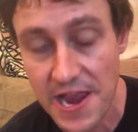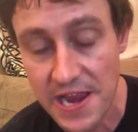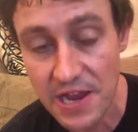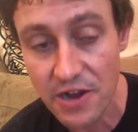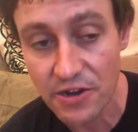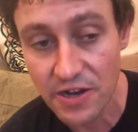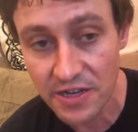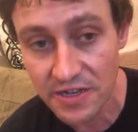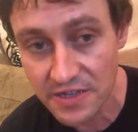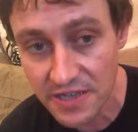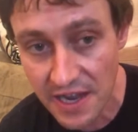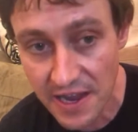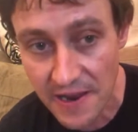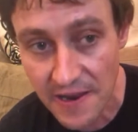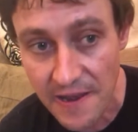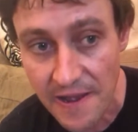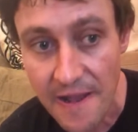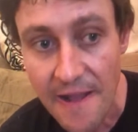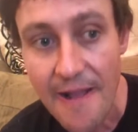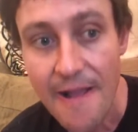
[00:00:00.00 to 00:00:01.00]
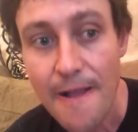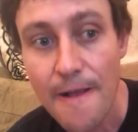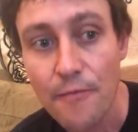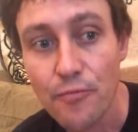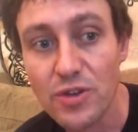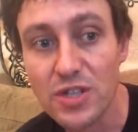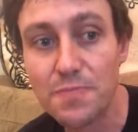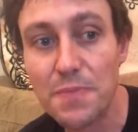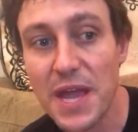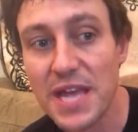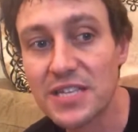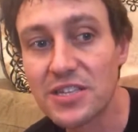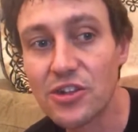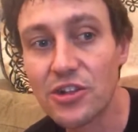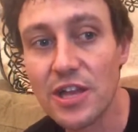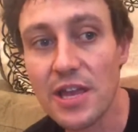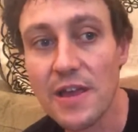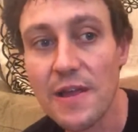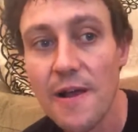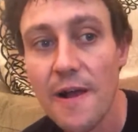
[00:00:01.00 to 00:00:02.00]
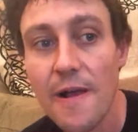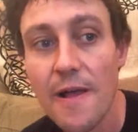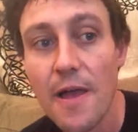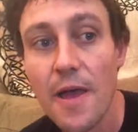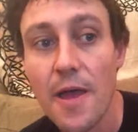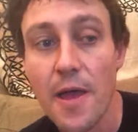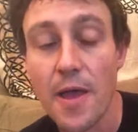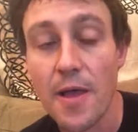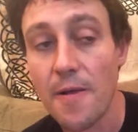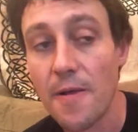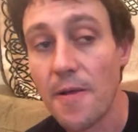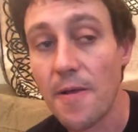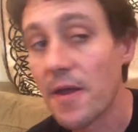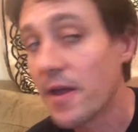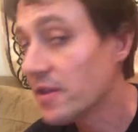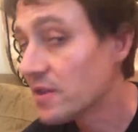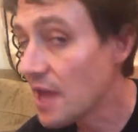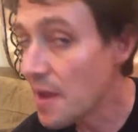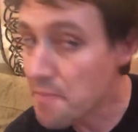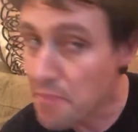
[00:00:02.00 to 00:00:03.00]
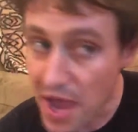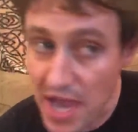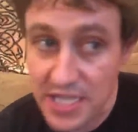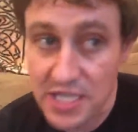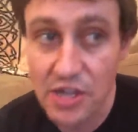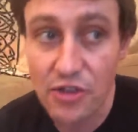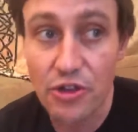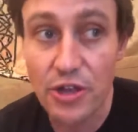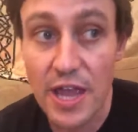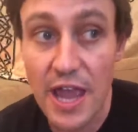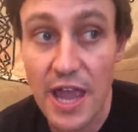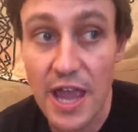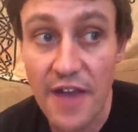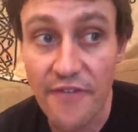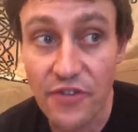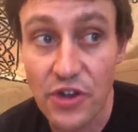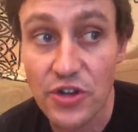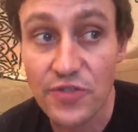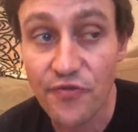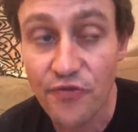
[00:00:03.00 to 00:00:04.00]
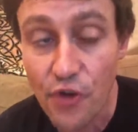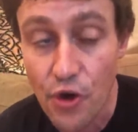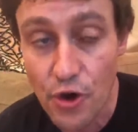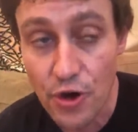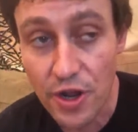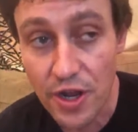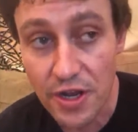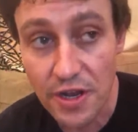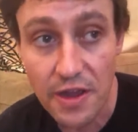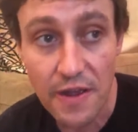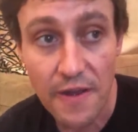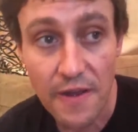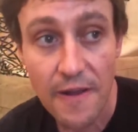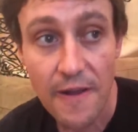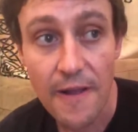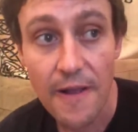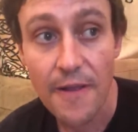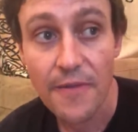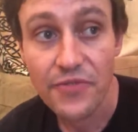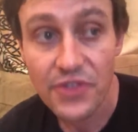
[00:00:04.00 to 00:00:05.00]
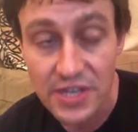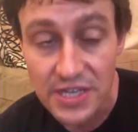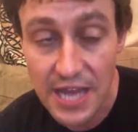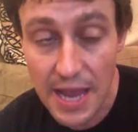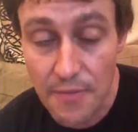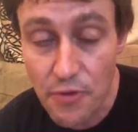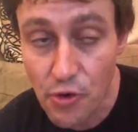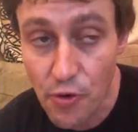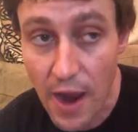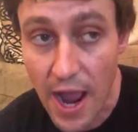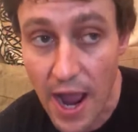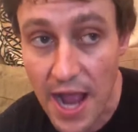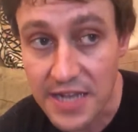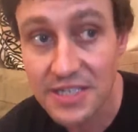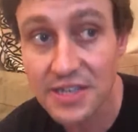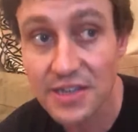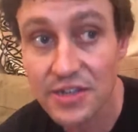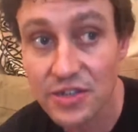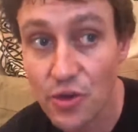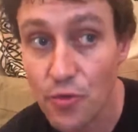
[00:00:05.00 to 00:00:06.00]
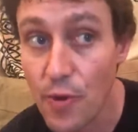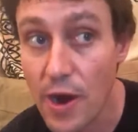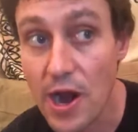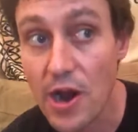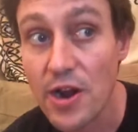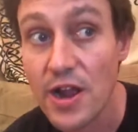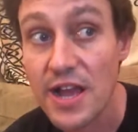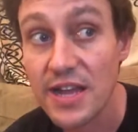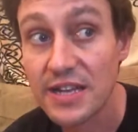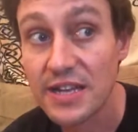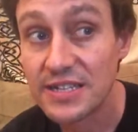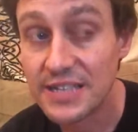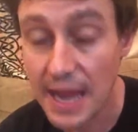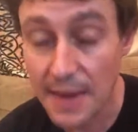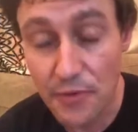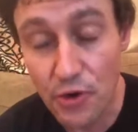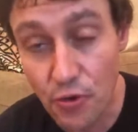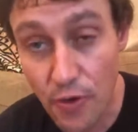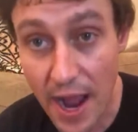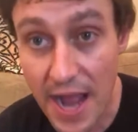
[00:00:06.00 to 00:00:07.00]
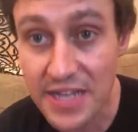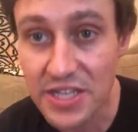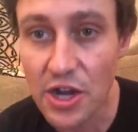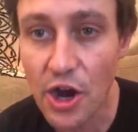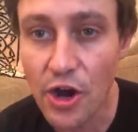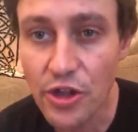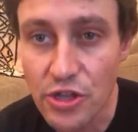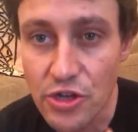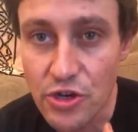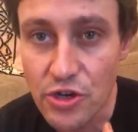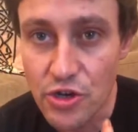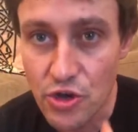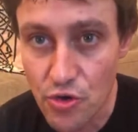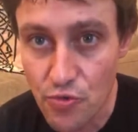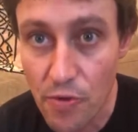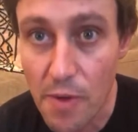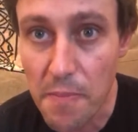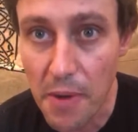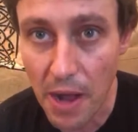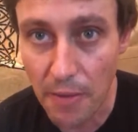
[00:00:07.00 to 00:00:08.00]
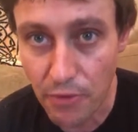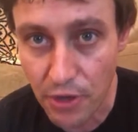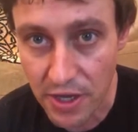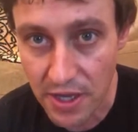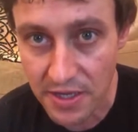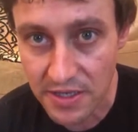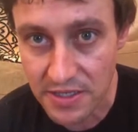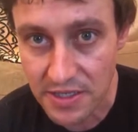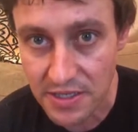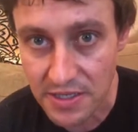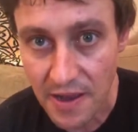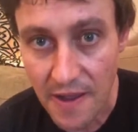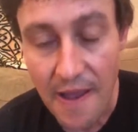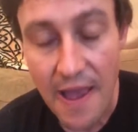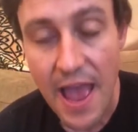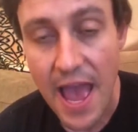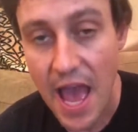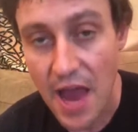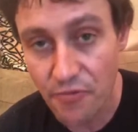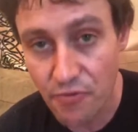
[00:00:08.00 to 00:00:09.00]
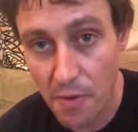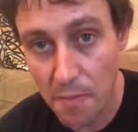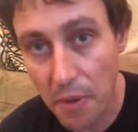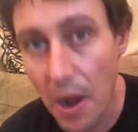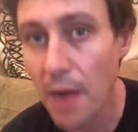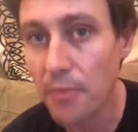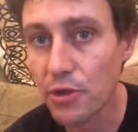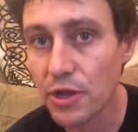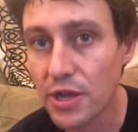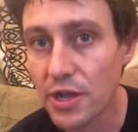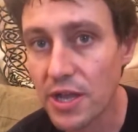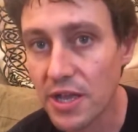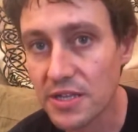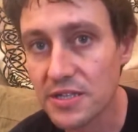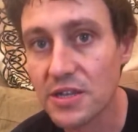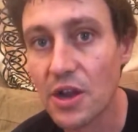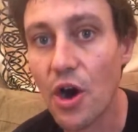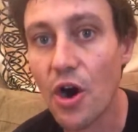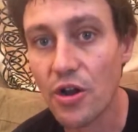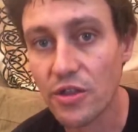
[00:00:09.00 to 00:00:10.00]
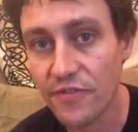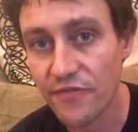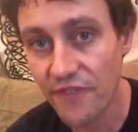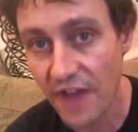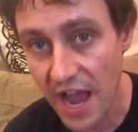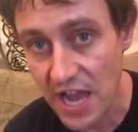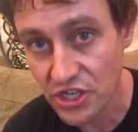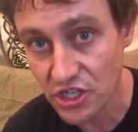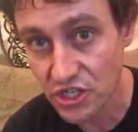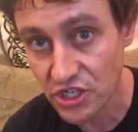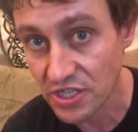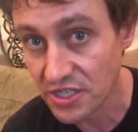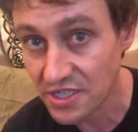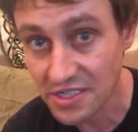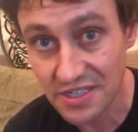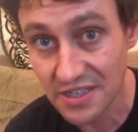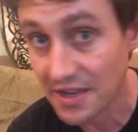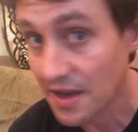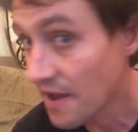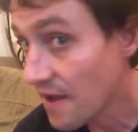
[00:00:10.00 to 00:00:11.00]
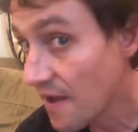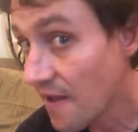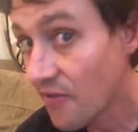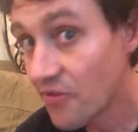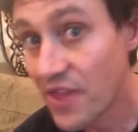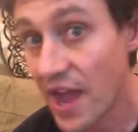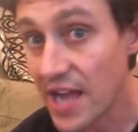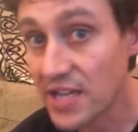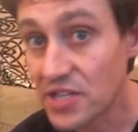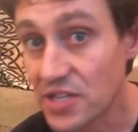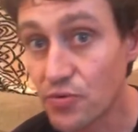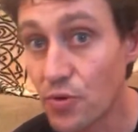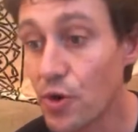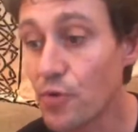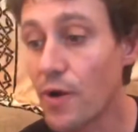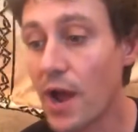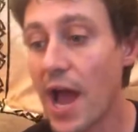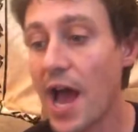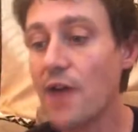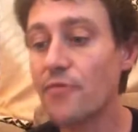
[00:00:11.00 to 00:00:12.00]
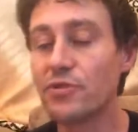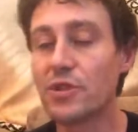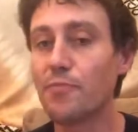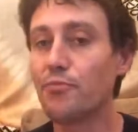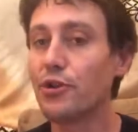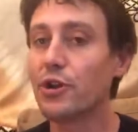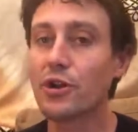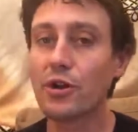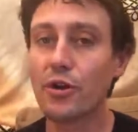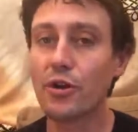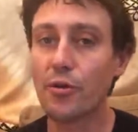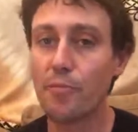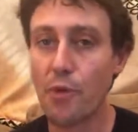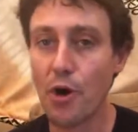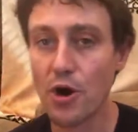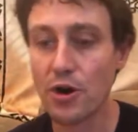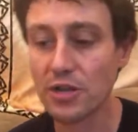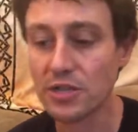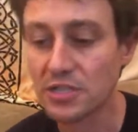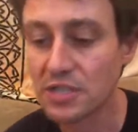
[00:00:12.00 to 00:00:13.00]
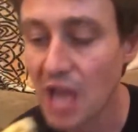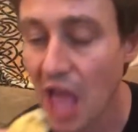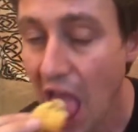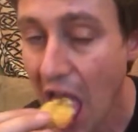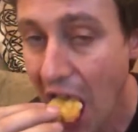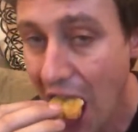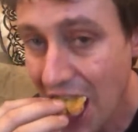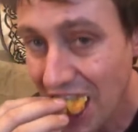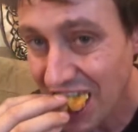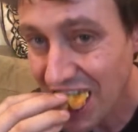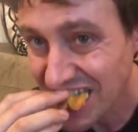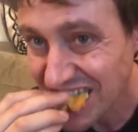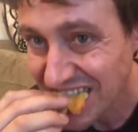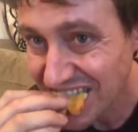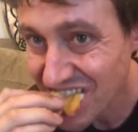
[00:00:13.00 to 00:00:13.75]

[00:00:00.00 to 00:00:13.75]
what the Clintons pioneered and did, was basically, they basically have converted the Democrats to where Democrats are the new Republicans and Republicans are the fascists. That's where we're at with the political parties.